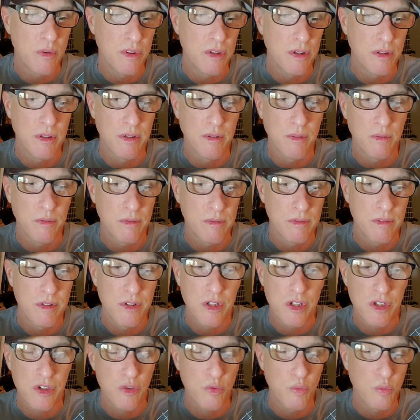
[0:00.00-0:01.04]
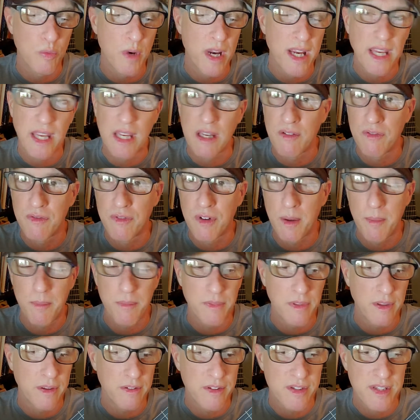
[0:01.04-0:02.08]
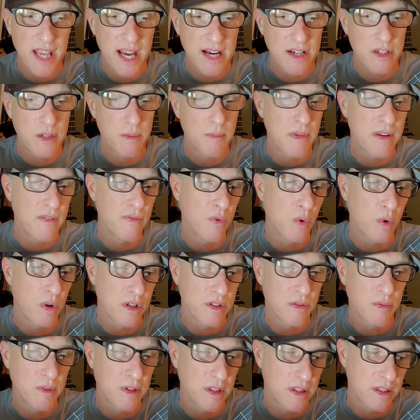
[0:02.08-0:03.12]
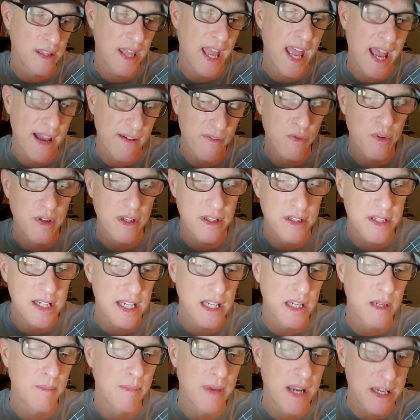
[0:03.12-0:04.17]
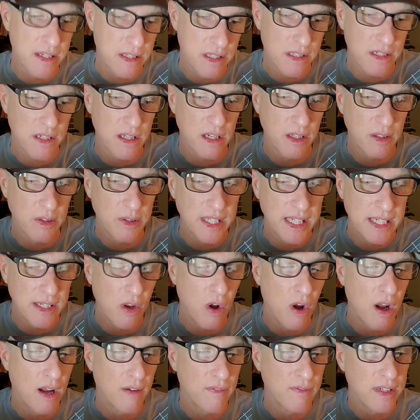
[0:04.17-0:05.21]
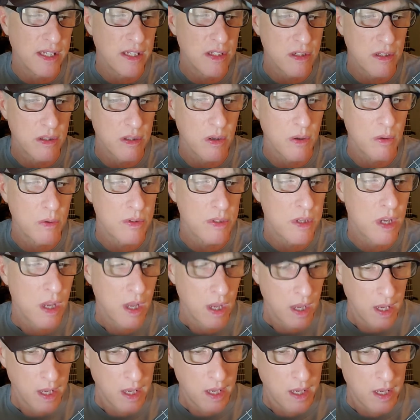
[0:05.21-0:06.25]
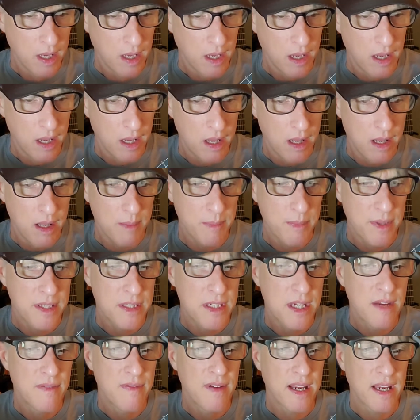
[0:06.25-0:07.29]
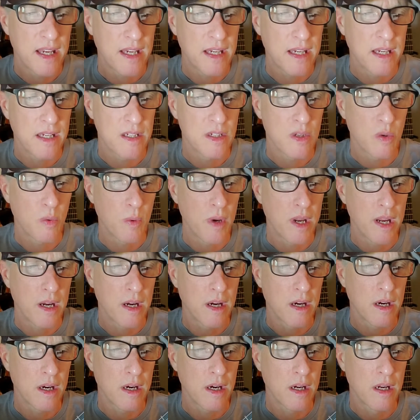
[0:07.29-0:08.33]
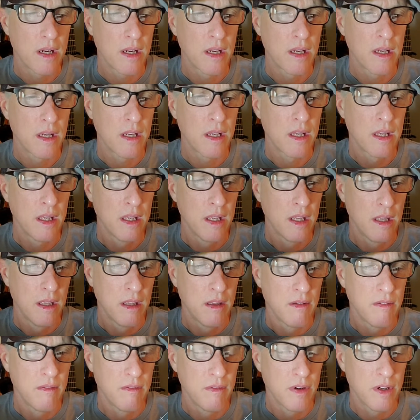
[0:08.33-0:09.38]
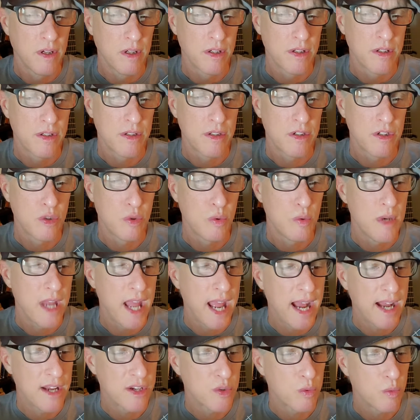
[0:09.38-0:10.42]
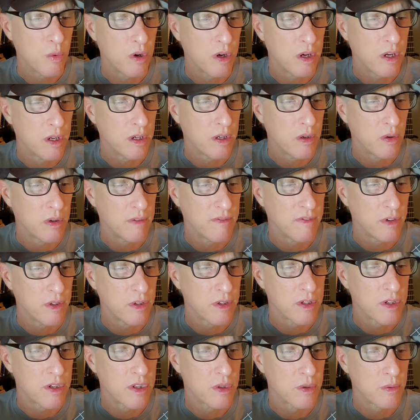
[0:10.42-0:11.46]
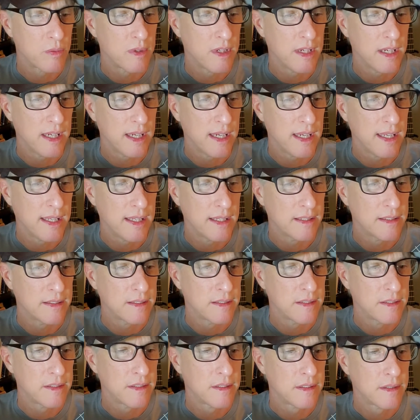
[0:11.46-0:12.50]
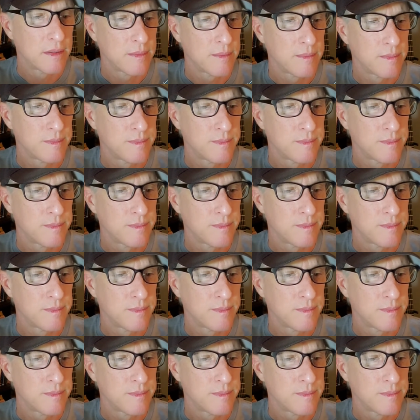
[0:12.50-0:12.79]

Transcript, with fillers: They're just ringing from the section before. It's written, the F with the C in the bass is going to lead off each of those. Um, let's see if I can get to where verse 2-1 or verse 3 is.